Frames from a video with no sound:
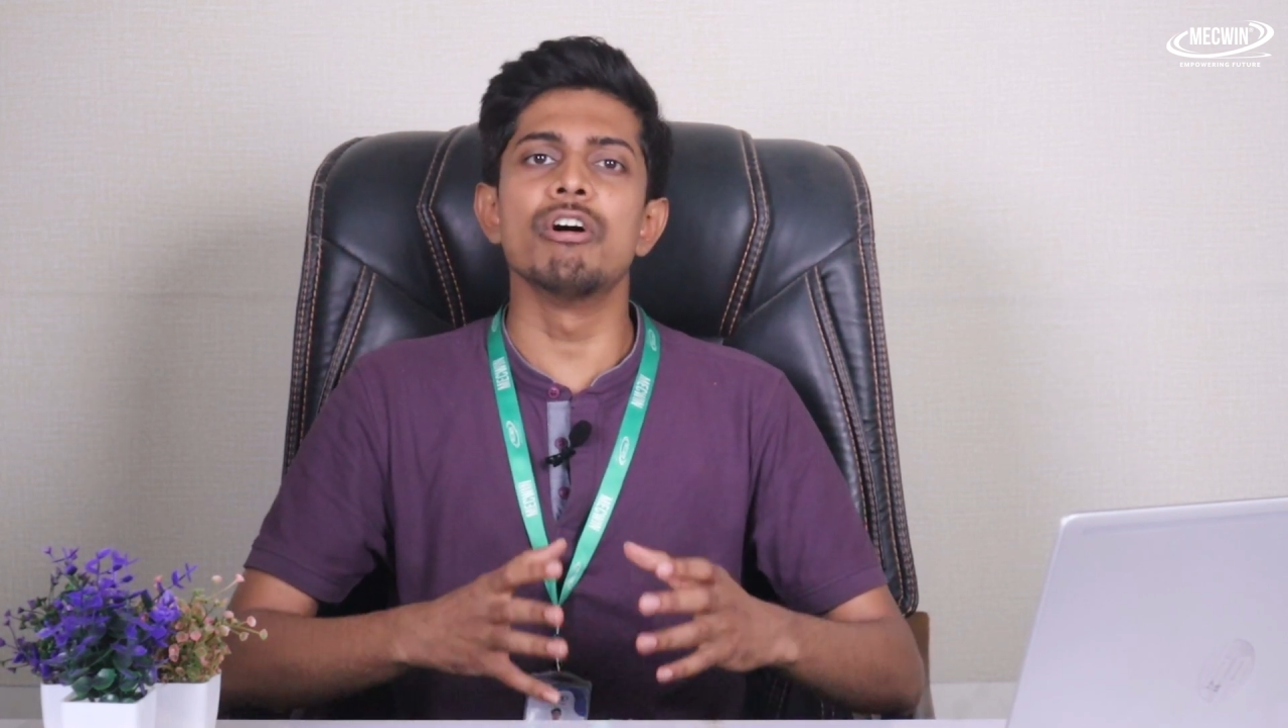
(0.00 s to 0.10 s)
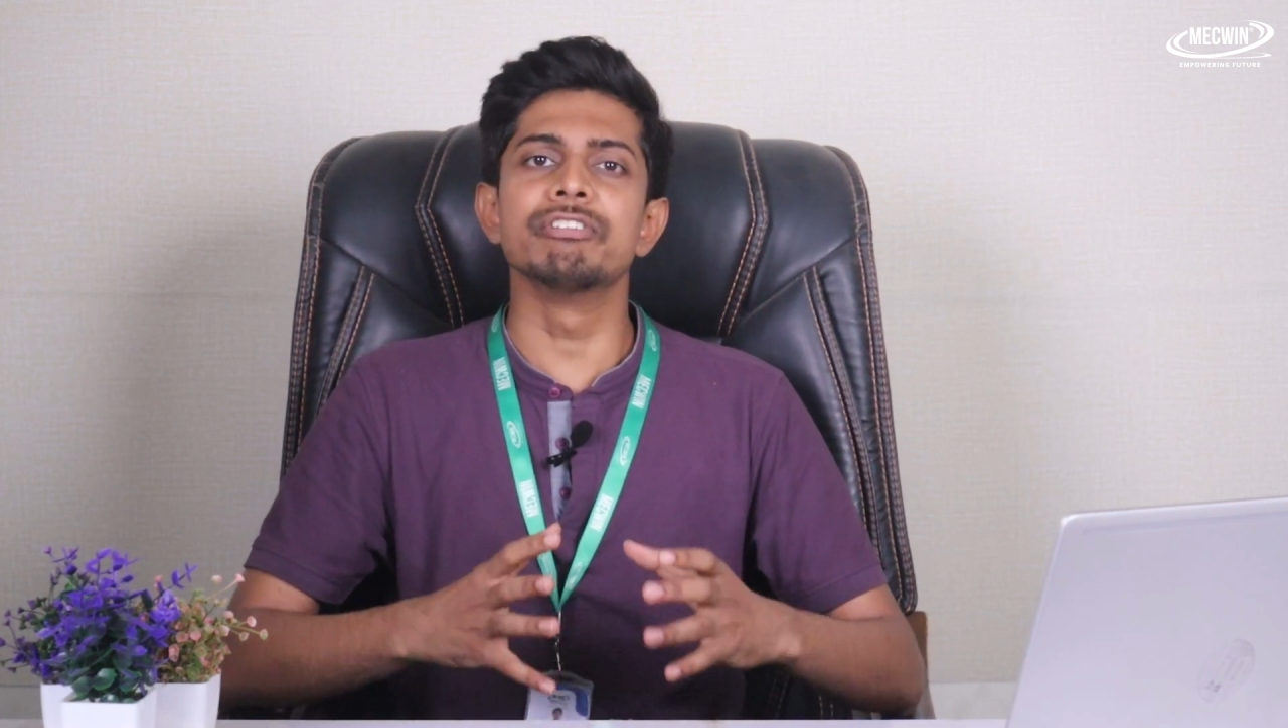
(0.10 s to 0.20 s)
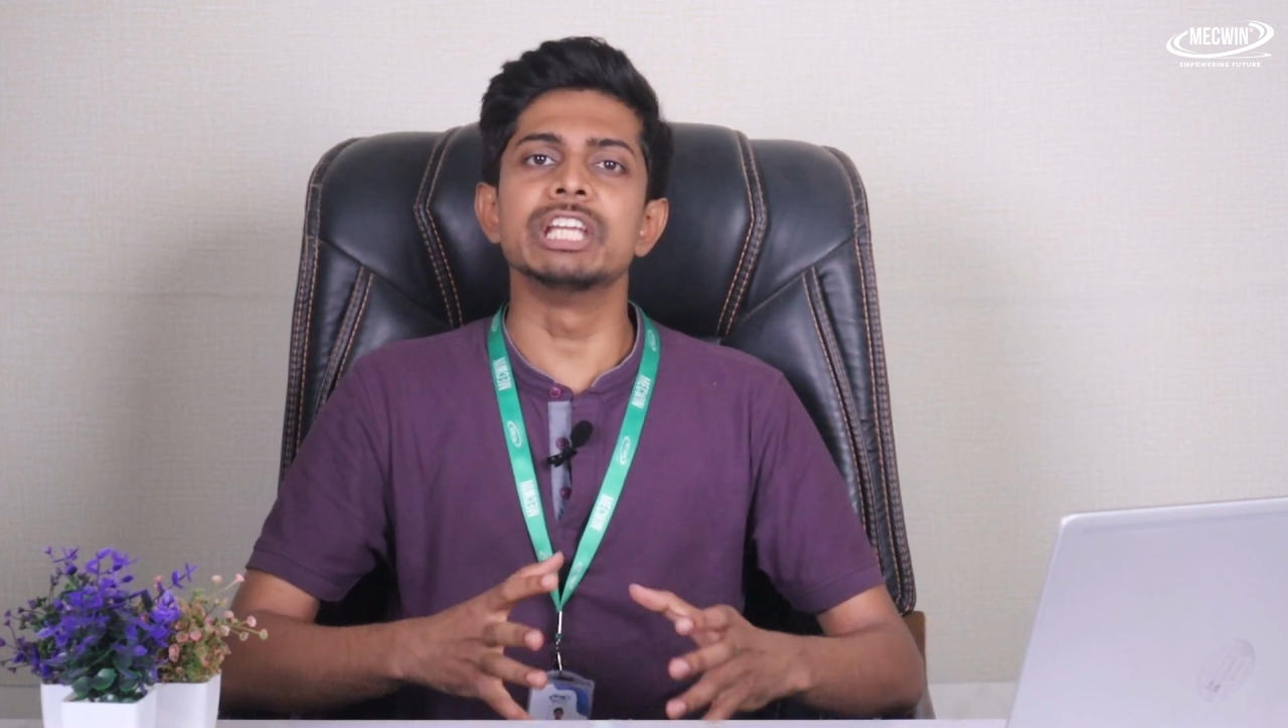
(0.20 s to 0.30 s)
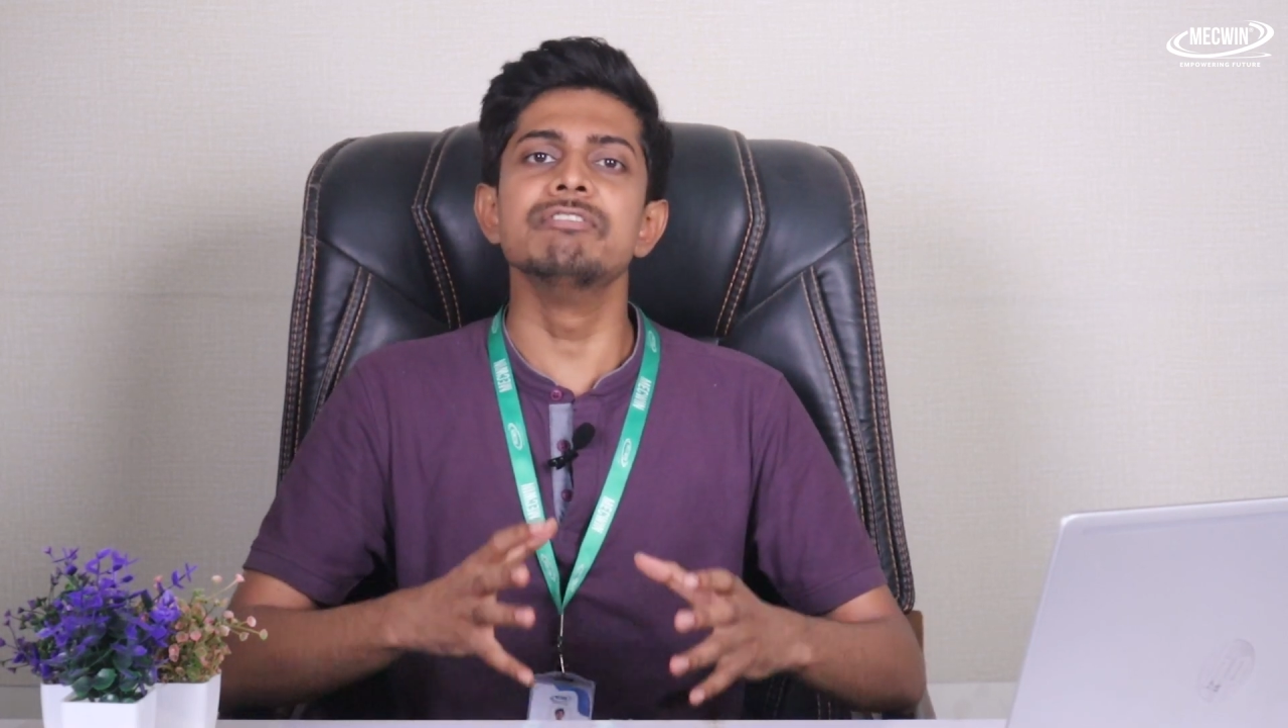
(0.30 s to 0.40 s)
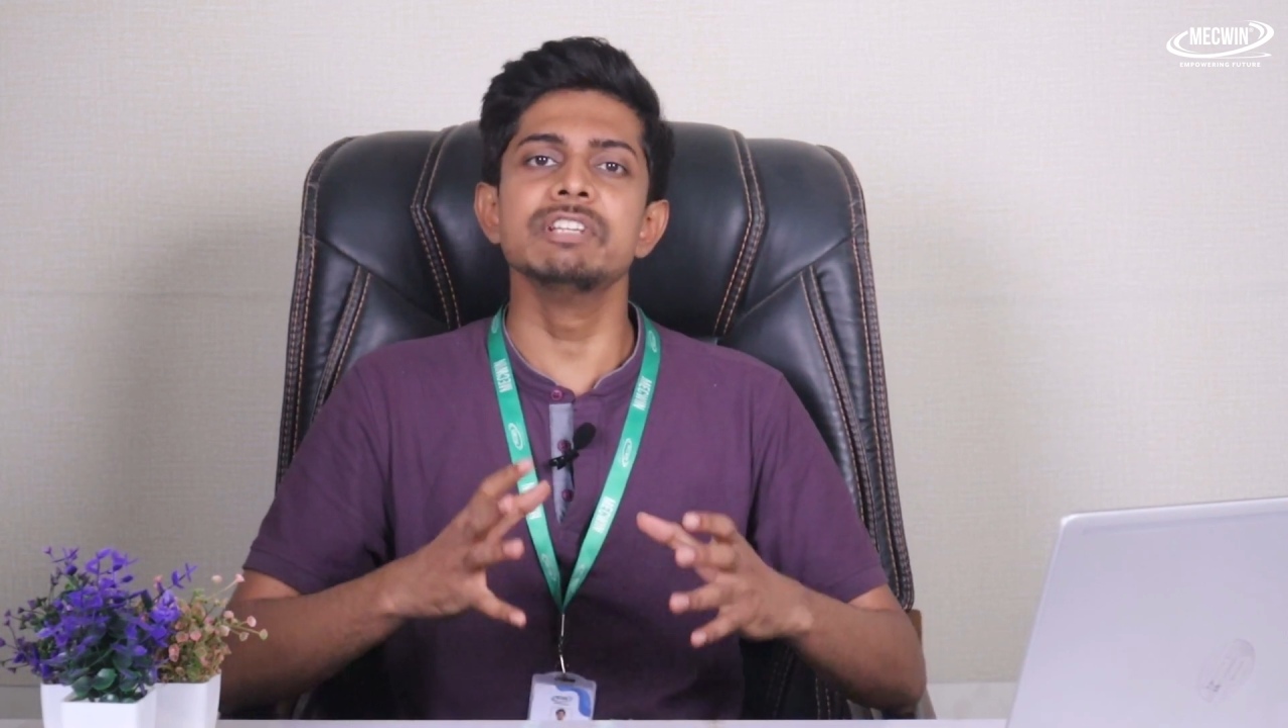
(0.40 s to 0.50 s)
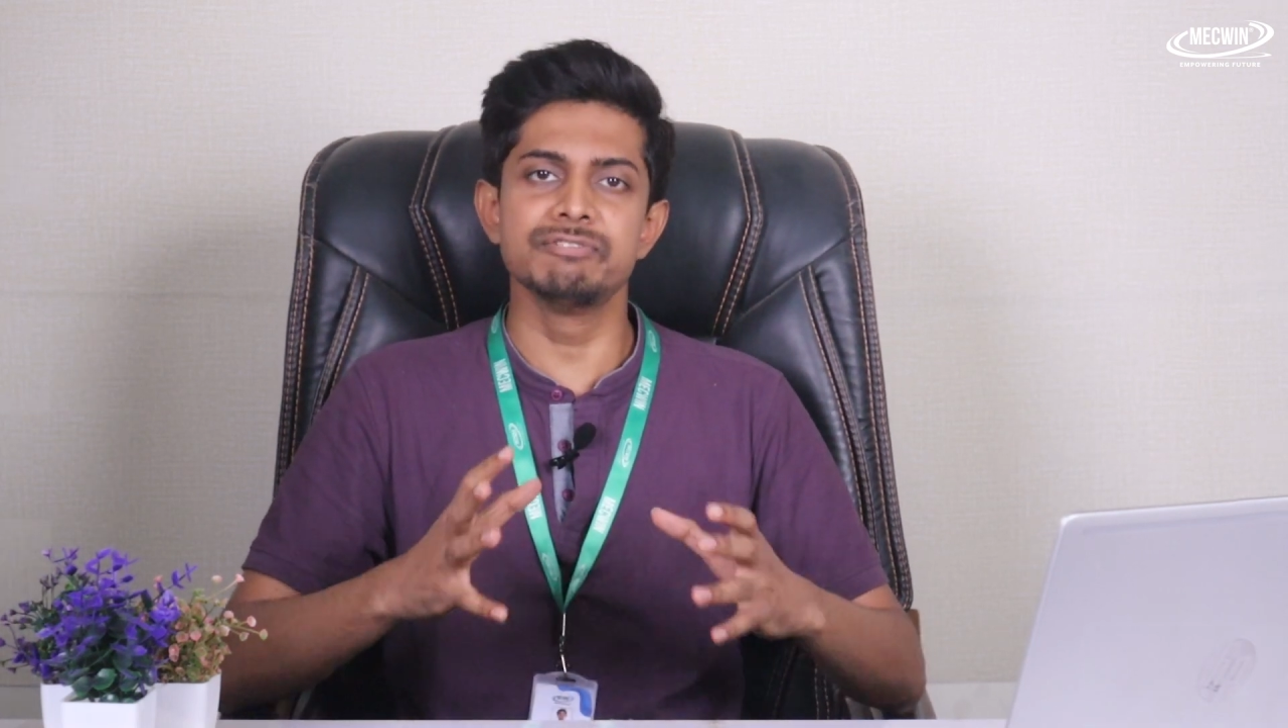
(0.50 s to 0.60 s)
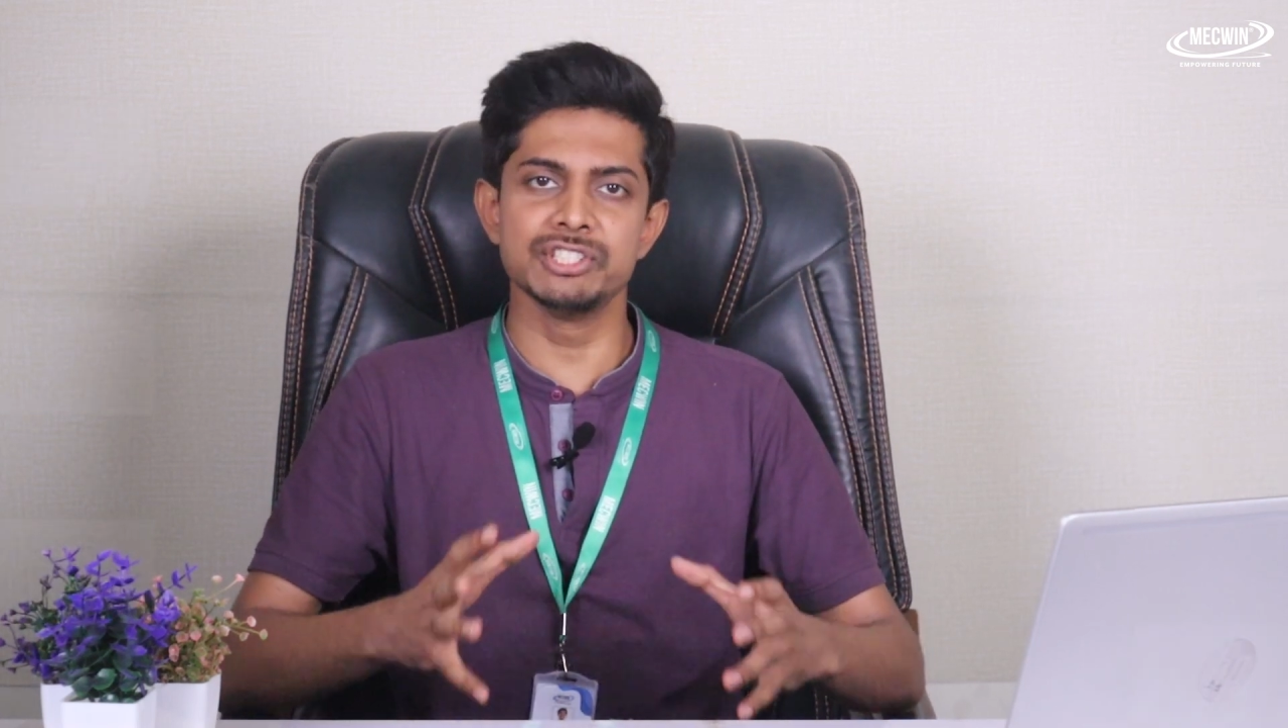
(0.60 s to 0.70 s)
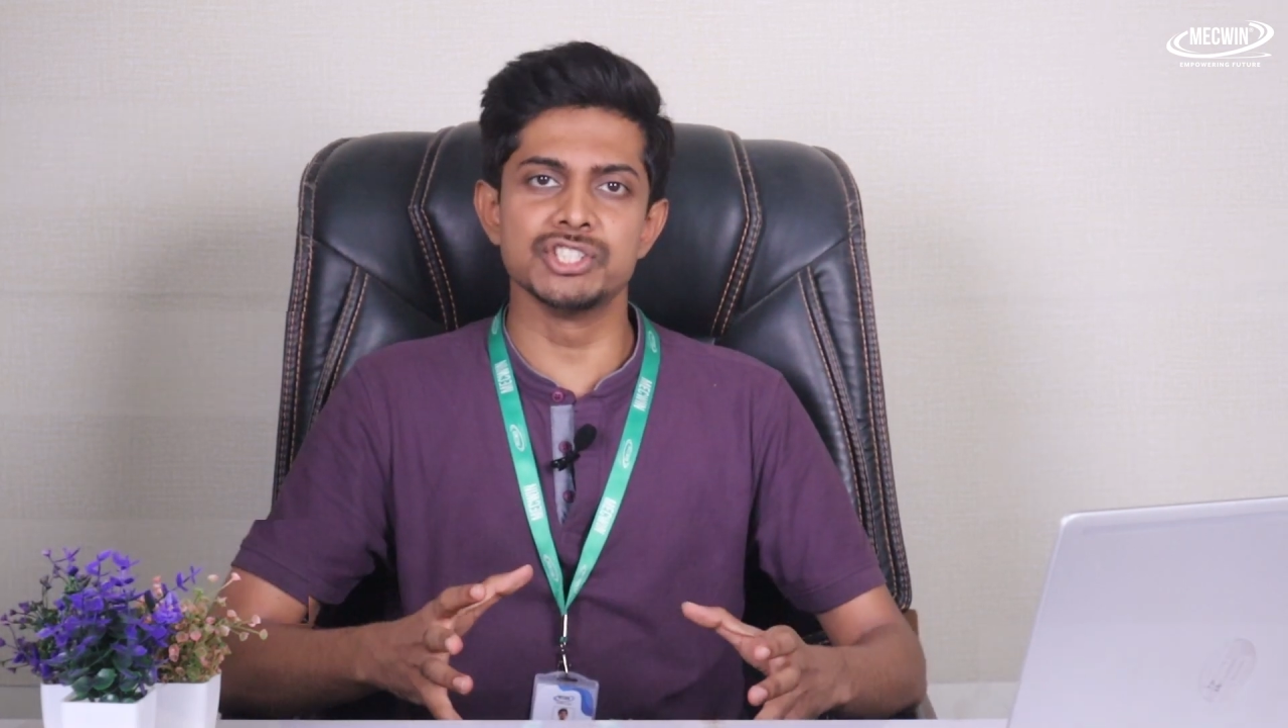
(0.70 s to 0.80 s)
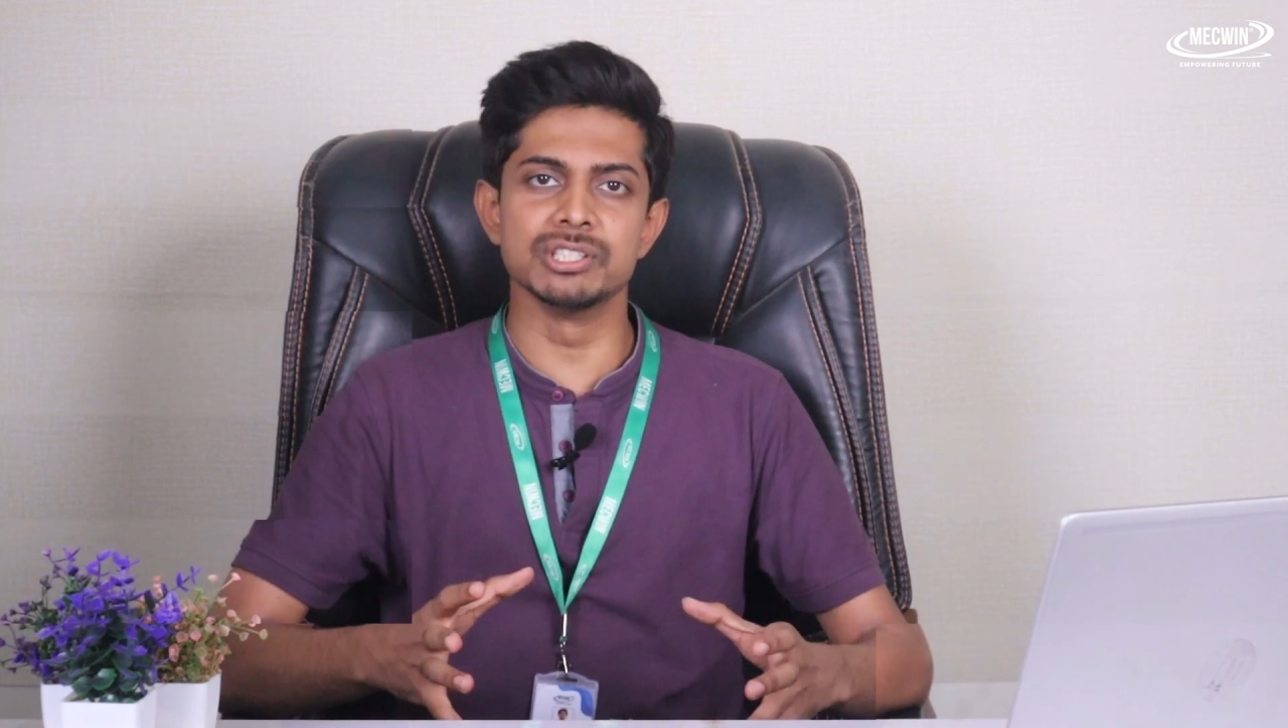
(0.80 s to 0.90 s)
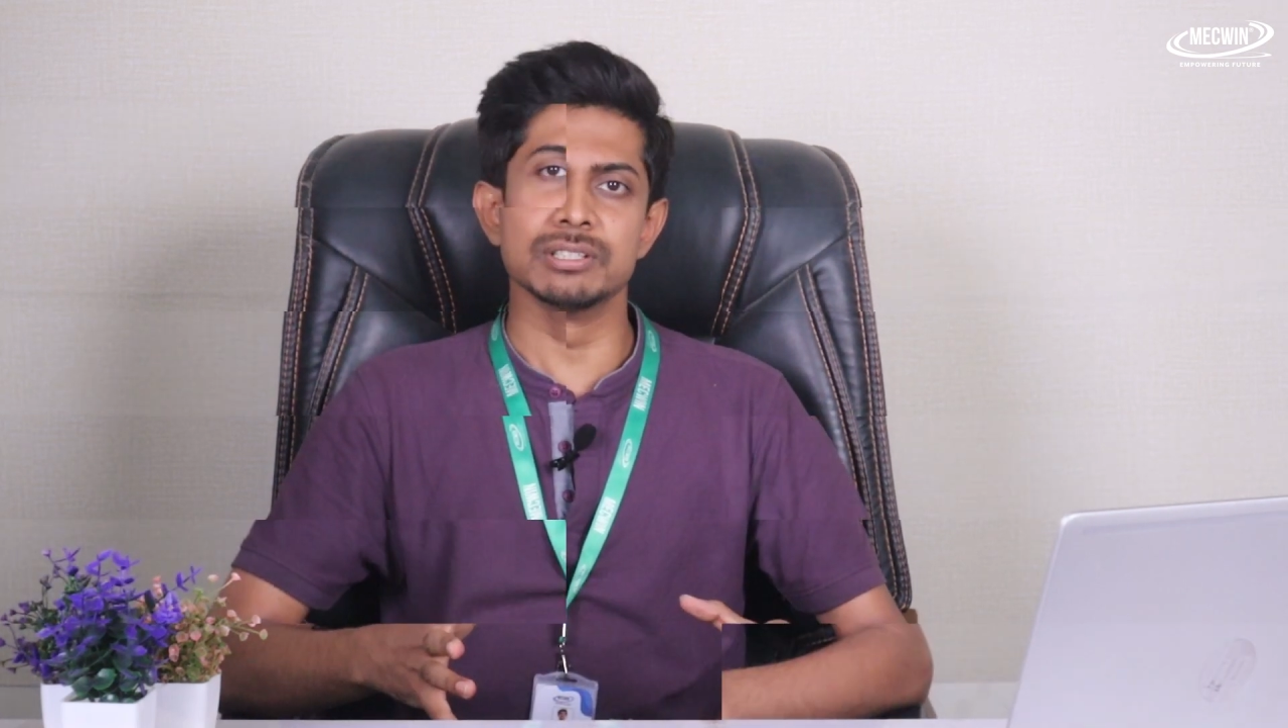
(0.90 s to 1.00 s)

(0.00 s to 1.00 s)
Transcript: of EV vision.